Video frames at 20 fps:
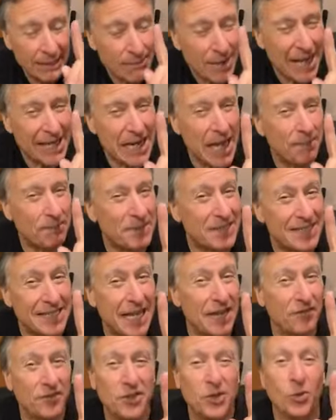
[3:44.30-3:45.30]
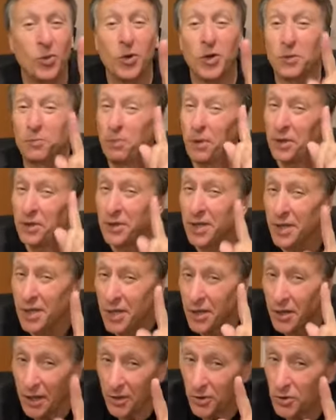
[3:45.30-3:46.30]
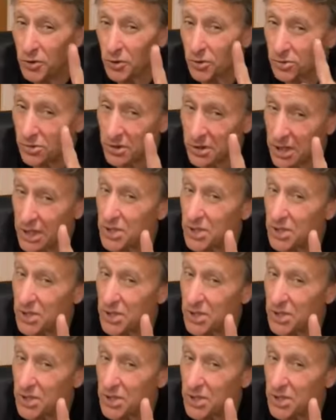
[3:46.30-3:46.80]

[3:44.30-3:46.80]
it might not be saving the world, but you